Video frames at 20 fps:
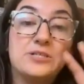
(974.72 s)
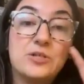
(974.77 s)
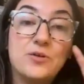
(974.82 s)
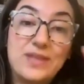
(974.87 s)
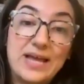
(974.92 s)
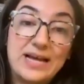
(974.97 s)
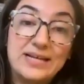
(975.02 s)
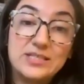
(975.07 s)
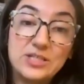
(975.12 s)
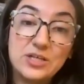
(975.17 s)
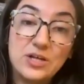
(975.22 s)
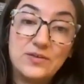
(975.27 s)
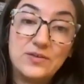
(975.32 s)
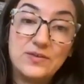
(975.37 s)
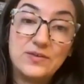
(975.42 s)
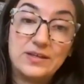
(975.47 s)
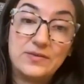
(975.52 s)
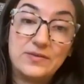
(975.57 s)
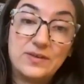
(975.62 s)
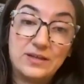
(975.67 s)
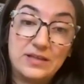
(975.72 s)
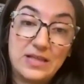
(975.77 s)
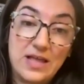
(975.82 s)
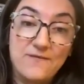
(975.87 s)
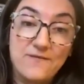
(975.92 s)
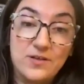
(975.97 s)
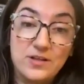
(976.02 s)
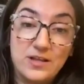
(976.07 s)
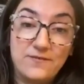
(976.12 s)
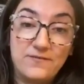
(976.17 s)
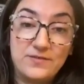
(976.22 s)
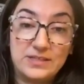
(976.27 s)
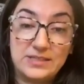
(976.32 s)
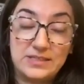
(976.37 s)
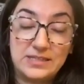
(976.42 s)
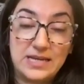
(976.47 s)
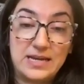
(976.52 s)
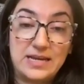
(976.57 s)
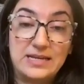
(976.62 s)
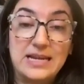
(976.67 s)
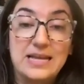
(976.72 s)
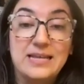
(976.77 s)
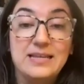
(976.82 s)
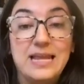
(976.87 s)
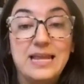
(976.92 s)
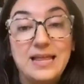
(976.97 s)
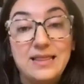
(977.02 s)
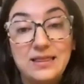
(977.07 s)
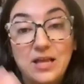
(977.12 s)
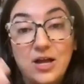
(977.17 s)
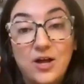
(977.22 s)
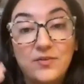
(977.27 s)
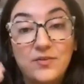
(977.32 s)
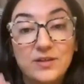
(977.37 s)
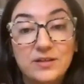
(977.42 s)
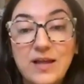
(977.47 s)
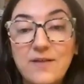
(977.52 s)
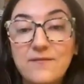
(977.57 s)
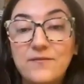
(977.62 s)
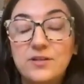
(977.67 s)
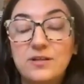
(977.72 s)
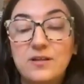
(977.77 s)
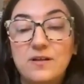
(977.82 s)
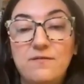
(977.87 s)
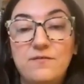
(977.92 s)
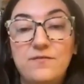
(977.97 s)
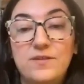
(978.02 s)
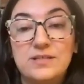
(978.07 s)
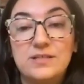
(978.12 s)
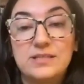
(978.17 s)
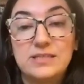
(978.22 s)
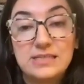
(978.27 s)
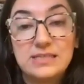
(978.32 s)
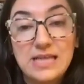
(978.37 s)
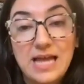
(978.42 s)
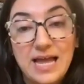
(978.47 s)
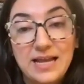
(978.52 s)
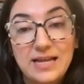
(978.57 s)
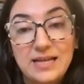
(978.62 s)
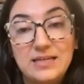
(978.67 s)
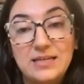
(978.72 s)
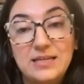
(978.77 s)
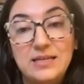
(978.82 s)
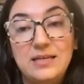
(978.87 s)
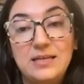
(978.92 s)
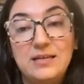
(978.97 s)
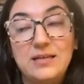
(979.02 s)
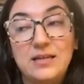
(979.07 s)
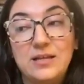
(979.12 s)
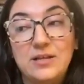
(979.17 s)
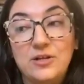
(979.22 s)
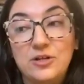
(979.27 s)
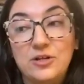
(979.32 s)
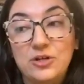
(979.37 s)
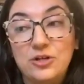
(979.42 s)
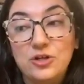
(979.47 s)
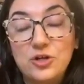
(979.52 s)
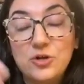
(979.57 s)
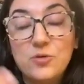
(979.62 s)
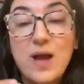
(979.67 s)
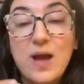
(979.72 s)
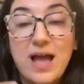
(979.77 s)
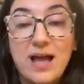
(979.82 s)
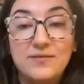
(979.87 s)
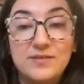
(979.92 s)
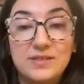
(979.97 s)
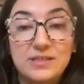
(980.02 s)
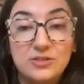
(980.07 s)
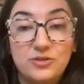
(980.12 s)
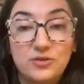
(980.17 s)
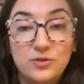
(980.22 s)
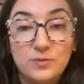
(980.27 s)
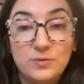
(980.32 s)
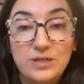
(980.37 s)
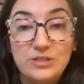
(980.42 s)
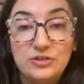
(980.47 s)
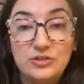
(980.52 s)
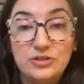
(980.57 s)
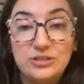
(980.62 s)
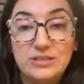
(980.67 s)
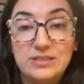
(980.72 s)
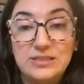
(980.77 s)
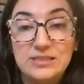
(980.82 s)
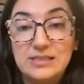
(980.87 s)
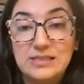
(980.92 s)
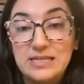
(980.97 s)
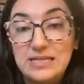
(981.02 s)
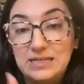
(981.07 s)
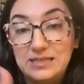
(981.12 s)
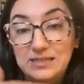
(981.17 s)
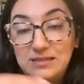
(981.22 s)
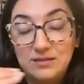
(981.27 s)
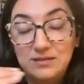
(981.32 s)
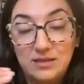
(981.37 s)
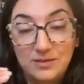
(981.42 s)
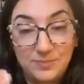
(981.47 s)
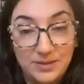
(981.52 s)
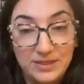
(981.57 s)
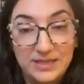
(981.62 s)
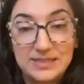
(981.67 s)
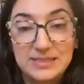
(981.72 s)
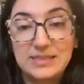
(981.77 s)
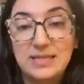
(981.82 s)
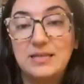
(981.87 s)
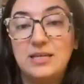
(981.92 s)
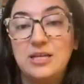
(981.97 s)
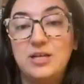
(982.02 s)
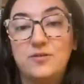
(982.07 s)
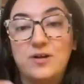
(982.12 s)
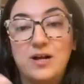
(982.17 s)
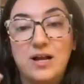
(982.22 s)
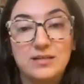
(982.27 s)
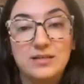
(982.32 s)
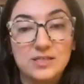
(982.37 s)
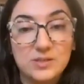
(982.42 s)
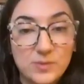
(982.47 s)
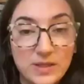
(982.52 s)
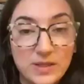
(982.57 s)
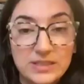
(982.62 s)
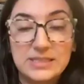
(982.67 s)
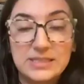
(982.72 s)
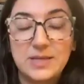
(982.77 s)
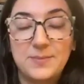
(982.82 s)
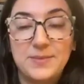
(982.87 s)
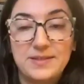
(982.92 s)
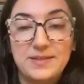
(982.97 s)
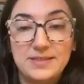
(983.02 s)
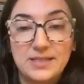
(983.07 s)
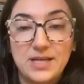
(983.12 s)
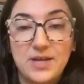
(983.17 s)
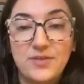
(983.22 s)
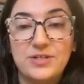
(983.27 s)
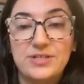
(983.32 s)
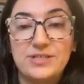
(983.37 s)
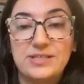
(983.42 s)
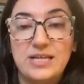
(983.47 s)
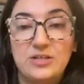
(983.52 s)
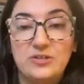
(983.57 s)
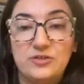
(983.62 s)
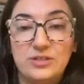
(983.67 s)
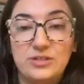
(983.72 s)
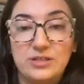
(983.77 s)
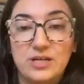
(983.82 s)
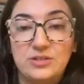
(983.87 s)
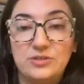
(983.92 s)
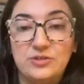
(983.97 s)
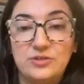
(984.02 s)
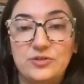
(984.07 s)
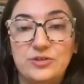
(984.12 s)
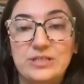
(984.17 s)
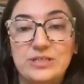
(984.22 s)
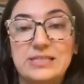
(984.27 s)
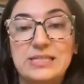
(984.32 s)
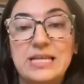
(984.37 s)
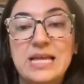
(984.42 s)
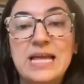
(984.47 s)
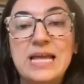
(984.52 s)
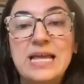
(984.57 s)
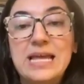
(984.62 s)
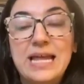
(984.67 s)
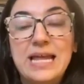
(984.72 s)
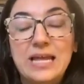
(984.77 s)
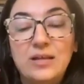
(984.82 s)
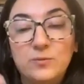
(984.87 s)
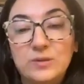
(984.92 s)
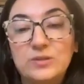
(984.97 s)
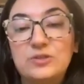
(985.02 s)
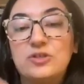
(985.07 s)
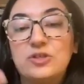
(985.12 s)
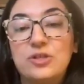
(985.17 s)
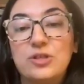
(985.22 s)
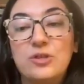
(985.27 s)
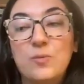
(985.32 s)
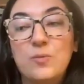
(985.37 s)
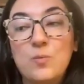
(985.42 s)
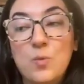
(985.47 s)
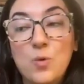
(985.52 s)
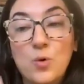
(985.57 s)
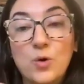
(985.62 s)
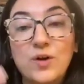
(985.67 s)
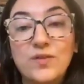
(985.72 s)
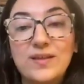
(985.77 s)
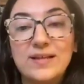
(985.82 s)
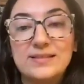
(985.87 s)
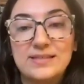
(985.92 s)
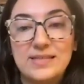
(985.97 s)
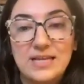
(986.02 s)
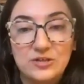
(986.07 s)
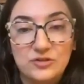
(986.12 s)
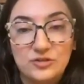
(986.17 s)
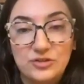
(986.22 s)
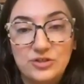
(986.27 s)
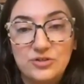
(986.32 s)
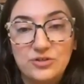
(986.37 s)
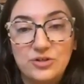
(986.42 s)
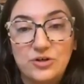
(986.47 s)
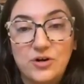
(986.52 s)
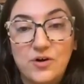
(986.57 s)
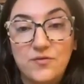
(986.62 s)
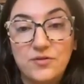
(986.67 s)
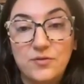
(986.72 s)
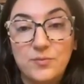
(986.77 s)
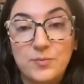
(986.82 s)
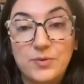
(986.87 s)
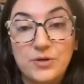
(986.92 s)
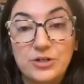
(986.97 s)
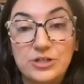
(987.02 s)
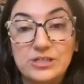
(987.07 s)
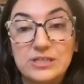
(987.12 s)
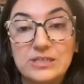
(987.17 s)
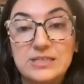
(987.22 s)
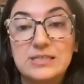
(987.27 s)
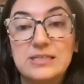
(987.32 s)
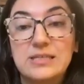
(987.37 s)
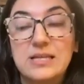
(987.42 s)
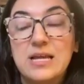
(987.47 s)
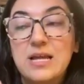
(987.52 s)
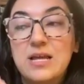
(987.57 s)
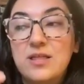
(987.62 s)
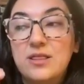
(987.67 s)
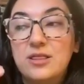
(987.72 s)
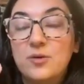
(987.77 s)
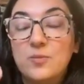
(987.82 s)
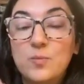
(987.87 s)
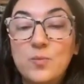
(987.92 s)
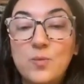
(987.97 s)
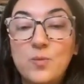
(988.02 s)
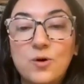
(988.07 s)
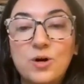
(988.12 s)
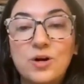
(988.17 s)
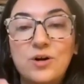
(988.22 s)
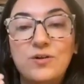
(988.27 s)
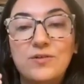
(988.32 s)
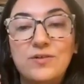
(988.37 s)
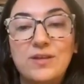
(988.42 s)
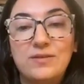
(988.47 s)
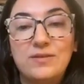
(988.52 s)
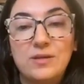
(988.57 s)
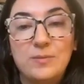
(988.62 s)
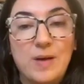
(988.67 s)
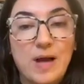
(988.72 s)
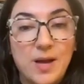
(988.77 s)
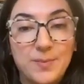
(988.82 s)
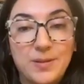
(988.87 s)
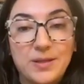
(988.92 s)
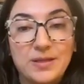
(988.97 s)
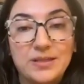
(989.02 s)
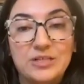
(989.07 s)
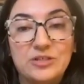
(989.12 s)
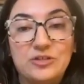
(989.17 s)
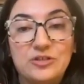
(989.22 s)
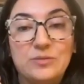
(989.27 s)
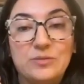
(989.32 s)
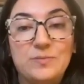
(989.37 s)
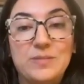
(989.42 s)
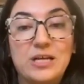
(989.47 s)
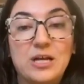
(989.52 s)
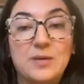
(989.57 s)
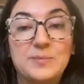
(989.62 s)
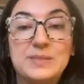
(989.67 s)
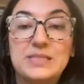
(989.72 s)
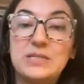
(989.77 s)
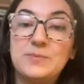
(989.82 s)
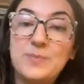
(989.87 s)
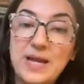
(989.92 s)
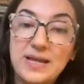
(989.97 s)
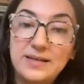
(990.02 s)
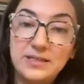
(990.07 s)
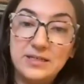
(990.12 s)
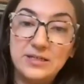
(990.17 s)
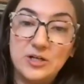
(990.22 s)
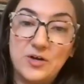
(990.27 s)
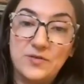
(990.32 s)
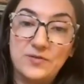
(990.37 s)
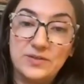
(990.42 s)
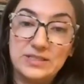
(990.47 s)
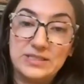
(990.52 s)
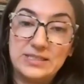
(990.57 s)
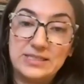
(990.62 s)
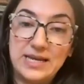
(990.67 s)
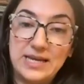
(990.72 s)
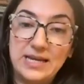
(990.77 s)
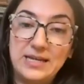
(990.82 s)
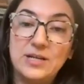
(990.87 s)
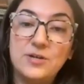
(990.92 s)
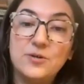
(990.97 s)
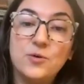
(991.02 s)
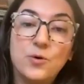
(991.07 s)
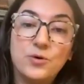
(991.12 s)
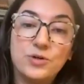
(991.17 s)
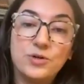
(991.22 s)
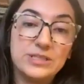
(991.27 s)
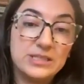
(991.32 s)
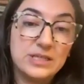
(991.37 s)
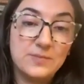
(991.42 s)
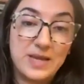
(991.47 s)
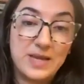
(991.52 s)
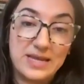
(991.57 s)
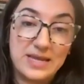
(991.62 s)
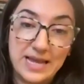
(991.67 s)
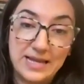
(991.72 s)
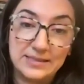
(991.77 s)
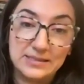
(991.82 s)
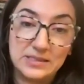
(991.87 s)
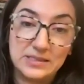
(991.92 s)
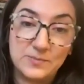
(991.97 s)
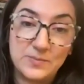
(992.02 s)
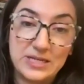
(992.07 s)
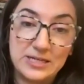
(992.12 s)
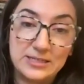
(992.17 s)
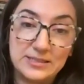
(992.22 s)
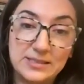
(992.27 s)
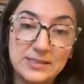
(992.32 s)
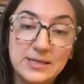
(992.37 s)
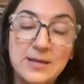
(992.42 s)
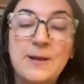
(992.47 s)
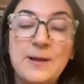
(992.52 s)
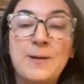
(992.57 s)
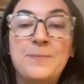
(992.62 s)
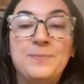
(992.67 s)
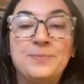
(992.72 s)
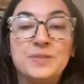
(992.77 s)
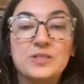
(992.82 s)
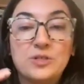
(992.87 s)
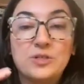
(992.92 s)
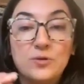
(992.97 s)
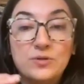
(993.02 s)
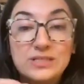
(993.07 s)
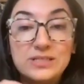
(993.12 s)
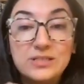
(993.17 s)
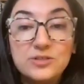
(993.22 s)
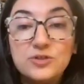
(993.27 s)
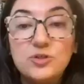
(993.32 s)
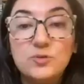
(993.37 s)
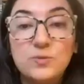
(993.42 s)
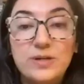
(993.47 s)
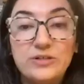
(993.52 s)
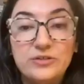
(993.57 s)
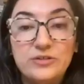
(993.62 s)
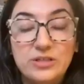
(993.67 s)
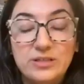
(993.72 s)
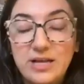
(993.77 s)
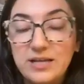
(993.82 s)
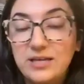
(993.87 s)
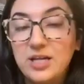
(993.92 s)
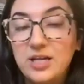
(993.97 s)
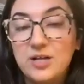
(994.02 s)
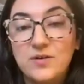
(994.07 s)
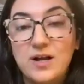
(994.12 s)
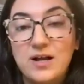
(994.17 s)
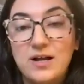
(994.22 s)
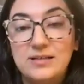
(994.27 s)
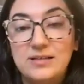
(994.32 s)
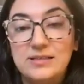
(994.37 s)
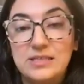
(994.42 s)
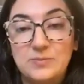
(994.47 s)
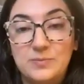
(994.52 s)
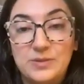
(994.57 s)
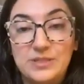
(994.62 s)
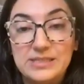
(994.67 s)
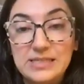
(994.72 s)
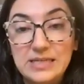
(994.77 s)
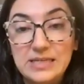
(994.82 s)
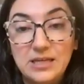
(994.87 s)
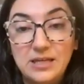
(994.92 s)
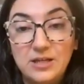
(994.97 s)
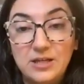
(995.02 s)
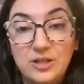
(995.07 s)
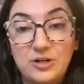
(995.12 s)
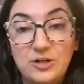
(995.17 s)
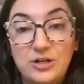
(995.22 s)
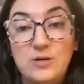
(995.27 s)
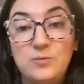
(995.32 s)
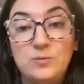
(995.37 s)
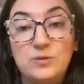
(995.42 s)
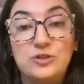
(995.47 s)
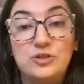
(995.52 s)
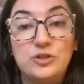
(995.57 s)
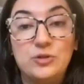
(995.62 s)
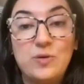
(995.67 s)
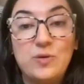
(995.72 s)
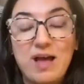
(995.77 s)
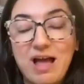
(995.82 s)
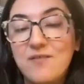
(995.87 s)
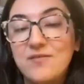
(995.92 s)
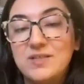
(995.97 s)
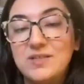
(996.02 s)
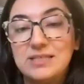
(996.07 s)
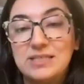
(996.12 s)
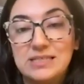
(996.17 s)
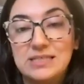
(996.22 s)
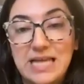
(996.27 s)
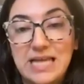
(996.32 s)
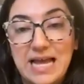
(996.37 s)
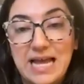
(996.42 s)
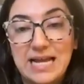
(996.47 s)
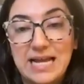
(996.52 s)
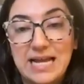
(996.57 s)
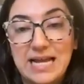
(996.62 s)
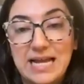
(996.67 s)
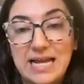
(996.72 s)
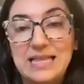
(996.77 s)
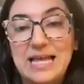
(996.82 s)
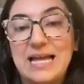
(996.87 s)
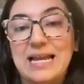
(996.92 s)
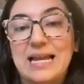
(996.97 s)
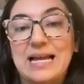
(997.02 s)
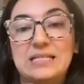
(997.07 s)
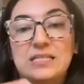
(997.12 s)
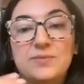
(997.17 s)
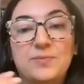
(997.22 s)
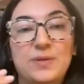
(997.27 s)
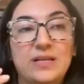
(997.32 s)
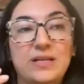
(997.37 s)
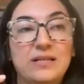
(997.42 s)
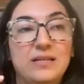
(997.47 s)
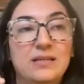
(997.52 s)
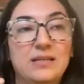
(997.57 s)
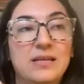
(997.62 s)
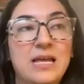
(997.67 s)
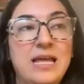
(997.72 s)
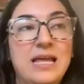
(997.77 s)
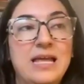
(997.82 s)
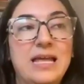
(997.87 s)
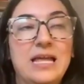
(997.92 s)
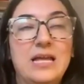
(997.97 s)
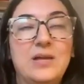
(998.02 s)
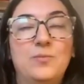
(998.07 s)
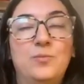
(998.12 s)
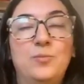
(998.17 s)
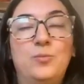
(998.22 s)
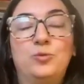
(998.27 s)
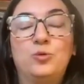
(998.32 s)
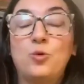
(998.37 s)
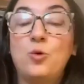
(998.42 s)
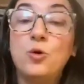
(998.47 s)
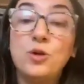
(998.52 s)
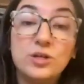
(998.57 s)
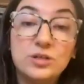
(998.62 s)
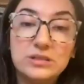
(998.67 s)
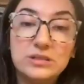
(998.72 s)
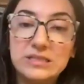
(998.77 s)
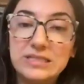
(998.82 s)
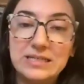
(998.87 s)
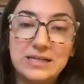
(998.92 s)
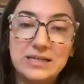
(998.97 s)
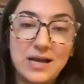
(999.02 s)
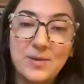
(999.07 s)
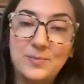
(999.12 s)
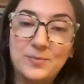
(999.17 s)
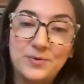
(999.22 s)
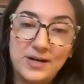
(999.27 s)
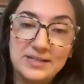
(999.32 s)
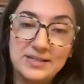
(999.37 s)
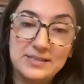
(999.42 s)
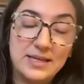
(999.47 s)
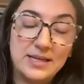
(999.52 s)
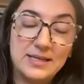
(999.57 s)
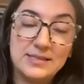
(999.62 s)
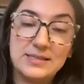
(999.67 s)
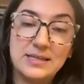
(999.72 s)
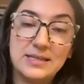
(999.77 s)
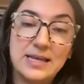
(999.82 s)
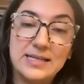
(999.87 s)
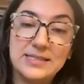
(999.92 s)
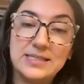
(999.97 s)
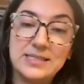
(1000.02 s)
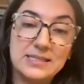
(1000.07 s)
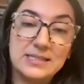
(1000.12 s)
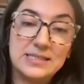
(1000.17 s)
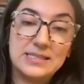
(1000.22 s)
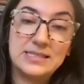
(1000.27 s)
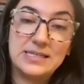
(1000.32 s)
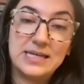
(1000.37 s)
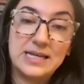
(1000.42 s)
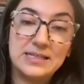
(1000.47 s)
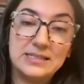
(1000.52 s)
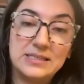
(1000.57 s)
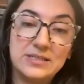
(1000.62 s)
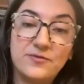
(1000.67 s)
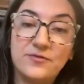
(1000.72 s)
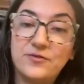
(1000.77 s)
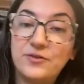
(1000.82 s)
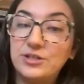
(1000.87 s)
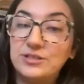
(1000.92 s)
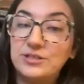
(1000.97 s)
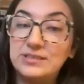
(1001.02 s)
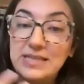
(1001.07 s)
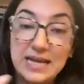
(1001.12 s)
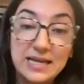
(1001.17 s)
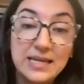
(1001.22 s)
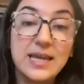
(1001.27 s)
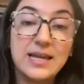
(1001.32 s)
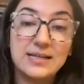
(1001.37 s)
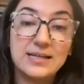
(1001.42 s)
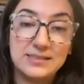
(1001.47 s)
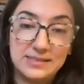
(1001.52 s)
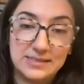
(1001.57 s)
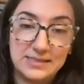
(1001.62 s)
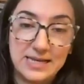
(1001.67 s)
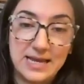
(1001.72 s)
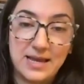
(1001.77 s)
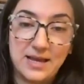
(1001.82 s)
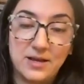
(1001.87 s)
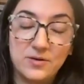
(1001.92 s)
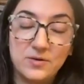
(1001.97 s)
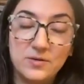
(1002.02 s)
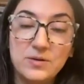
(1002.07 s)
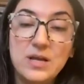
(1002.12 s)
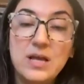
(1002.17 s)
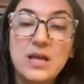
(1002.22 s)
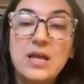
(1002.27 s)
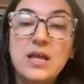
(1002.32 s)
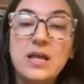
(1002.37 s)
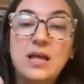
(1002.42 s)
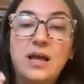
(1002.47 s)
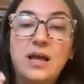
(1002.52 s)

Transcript: So that's on the level of the state. And then on the level of the society, you have situations in a place like Iran, as well as some of these other sanctioned countries, in which the more that sanctions are on the books, the more that the population becomes dependent on the state in order to make ends meet. So, in a situation like Iran's in particular, in which you have a society that has been embroiled in uprisings against the state for decades now,